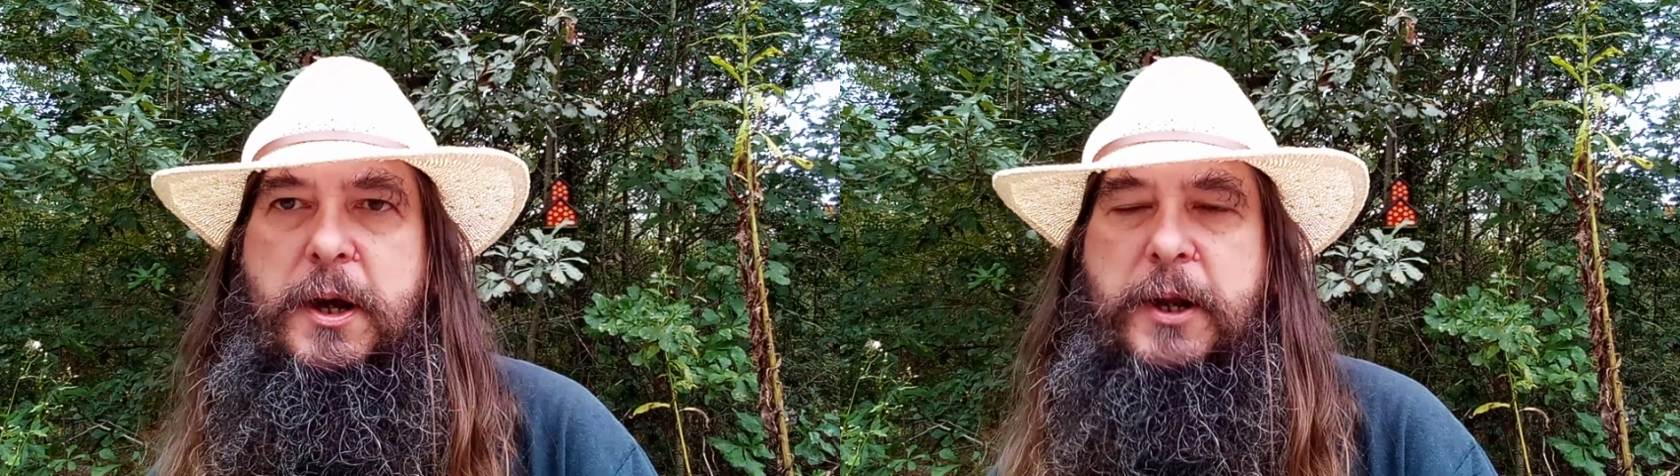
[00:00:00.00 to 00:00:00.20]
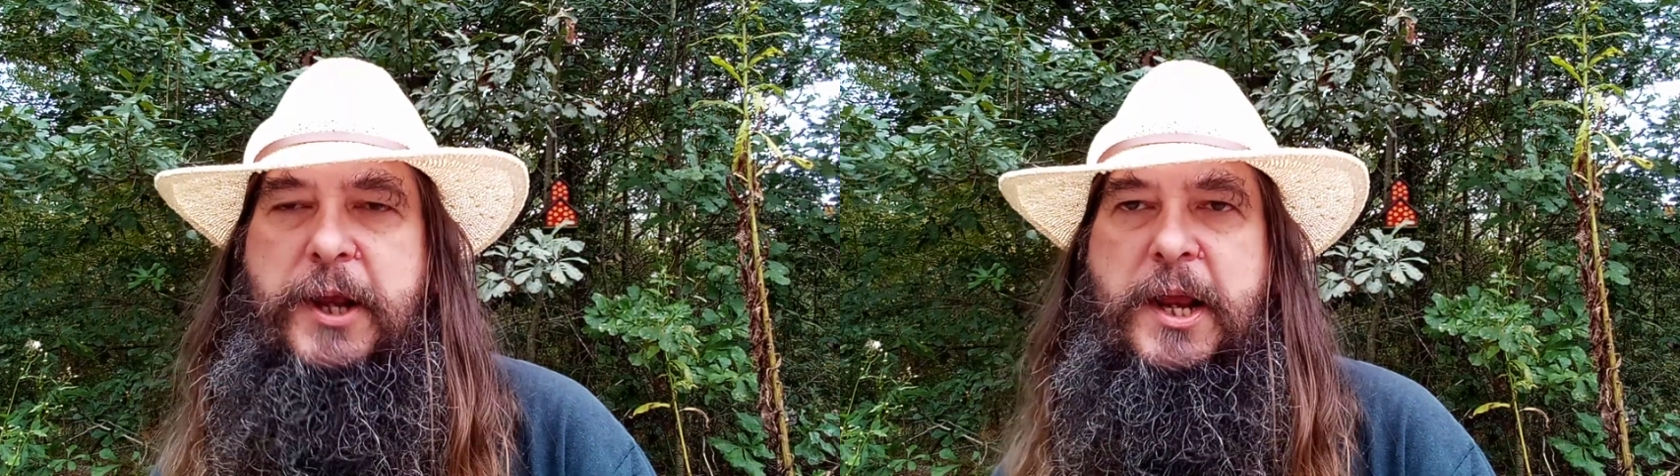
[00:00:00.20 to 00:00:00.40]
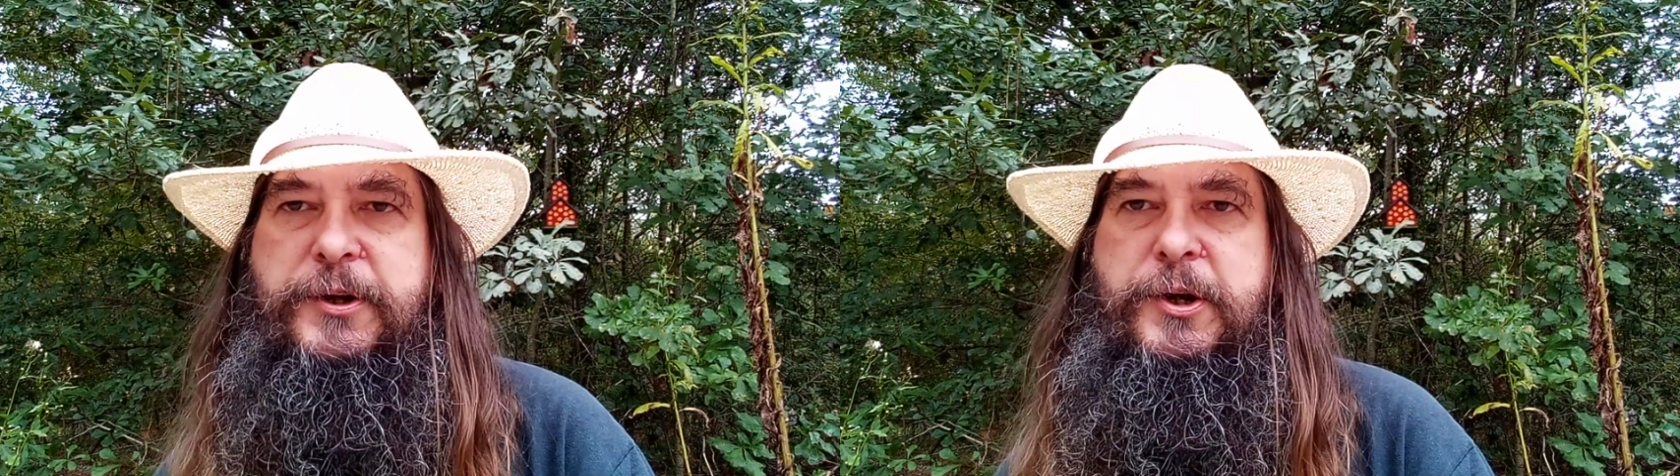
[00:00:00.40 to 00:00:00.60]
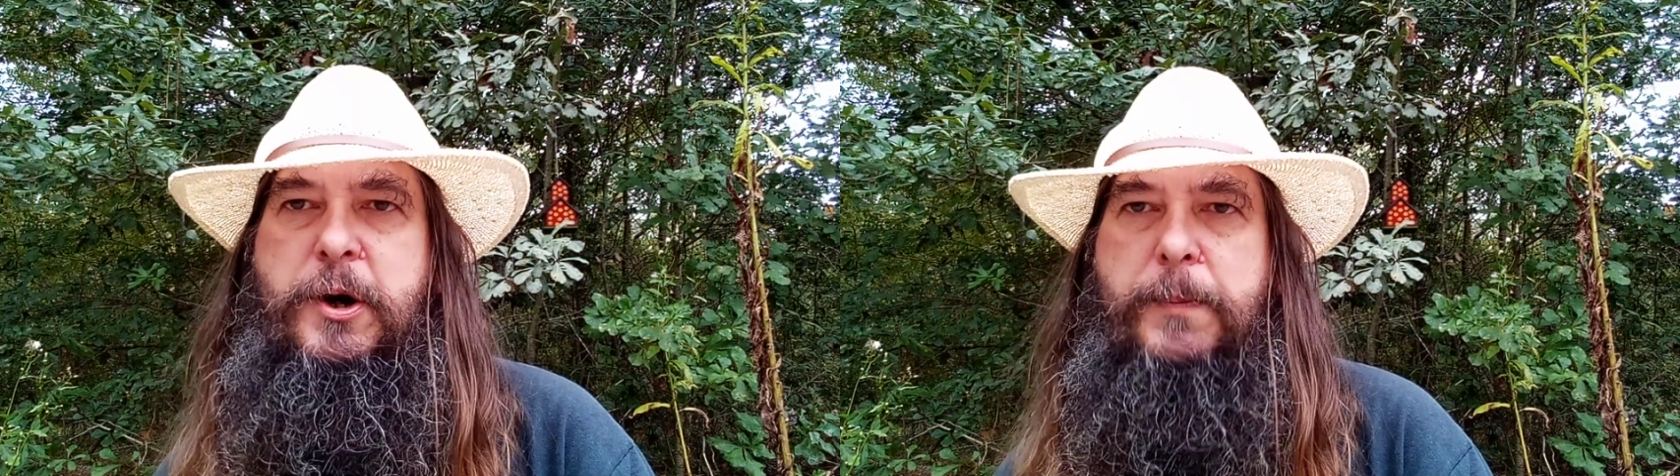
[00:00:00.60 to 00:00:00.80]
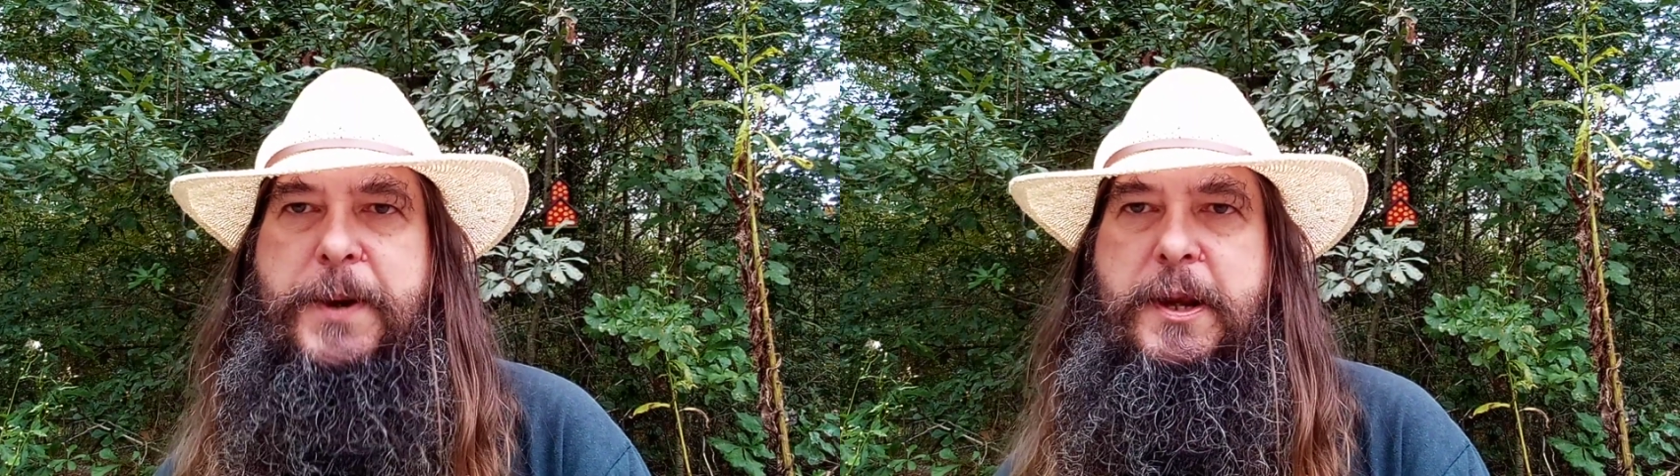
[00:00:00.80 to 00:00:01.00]
and I had to
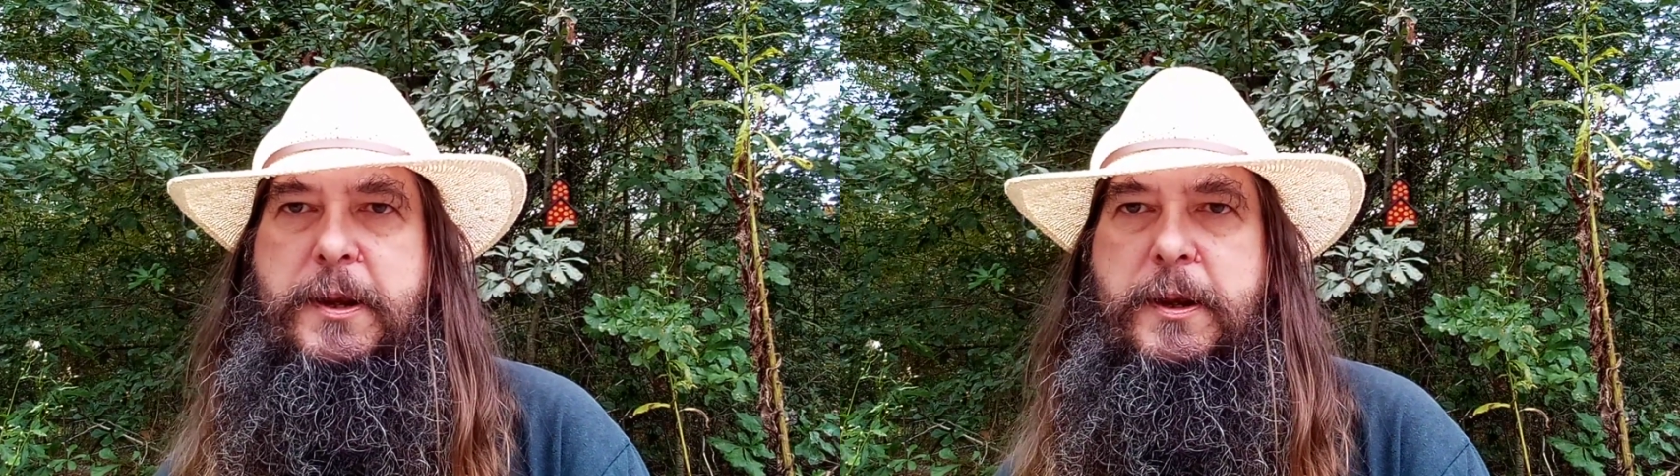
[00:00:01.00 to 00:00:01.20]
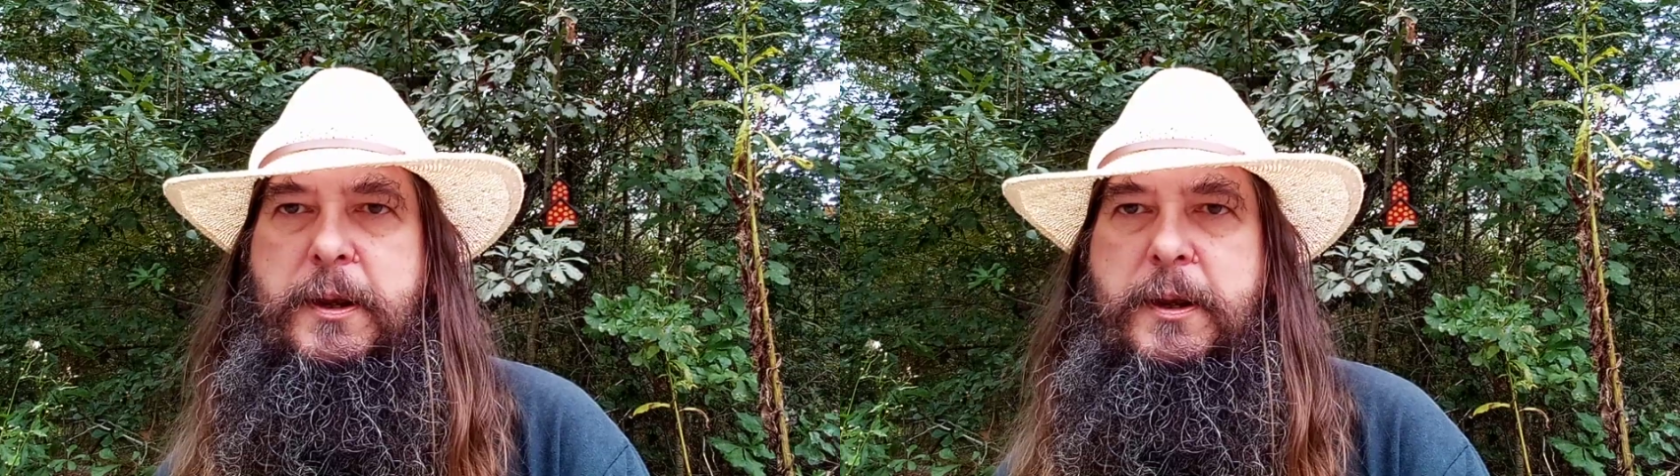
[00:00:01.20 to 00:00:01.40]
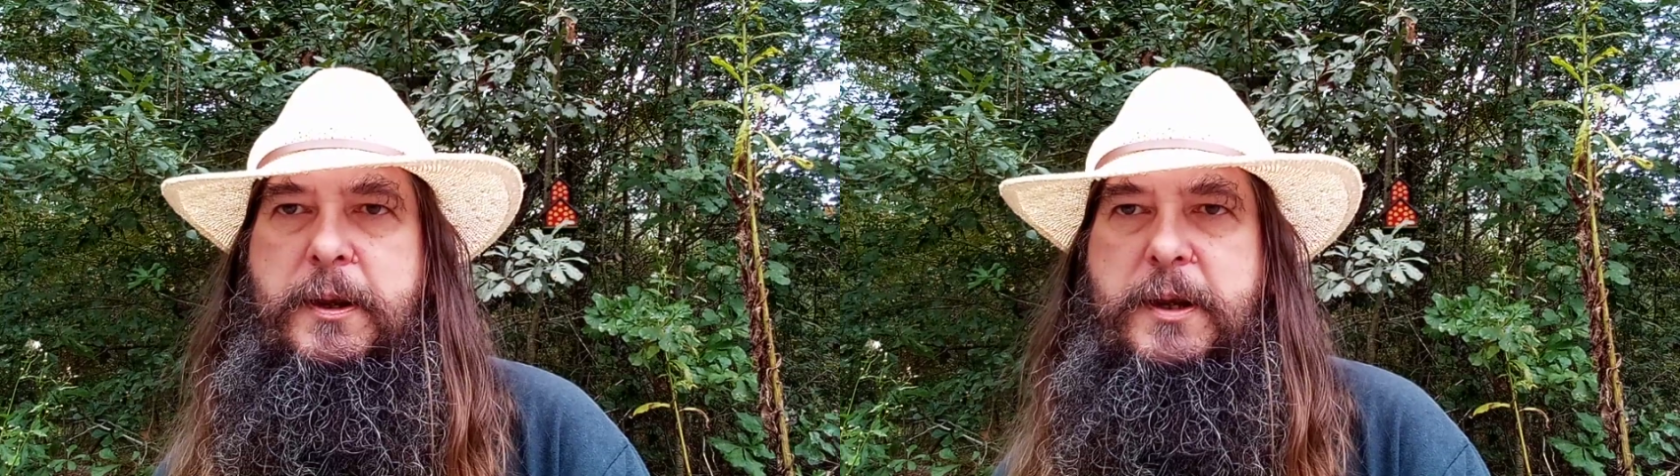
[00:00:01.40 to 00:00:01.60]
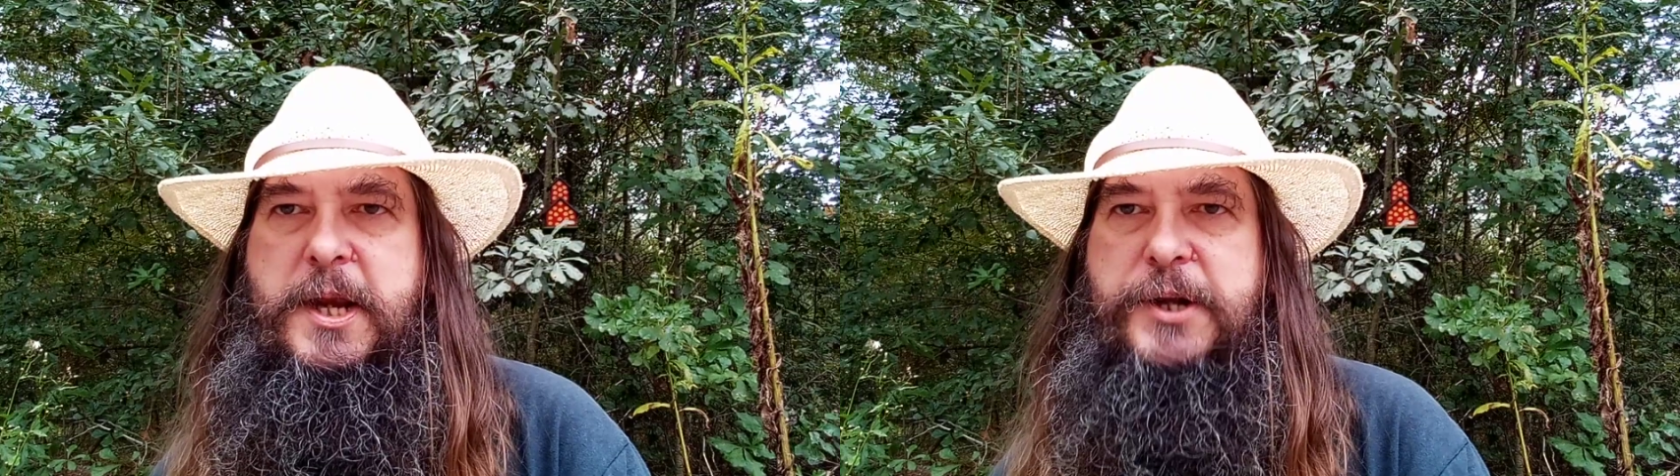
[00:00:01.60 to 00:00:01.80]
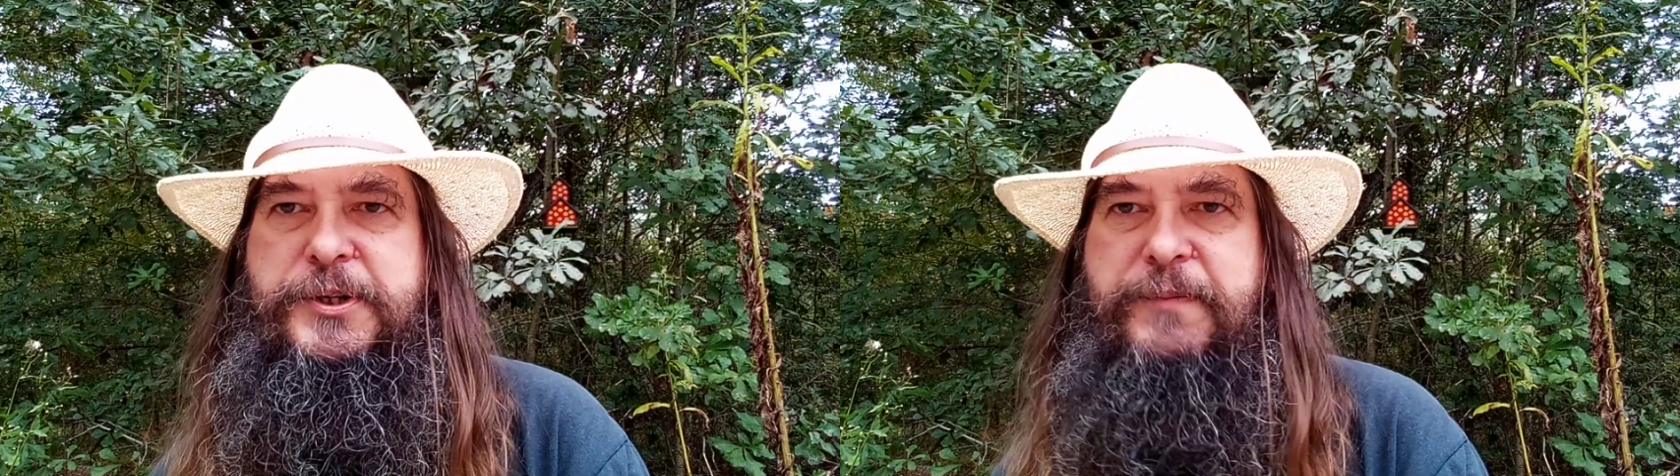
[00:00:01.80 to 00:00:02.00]
copy each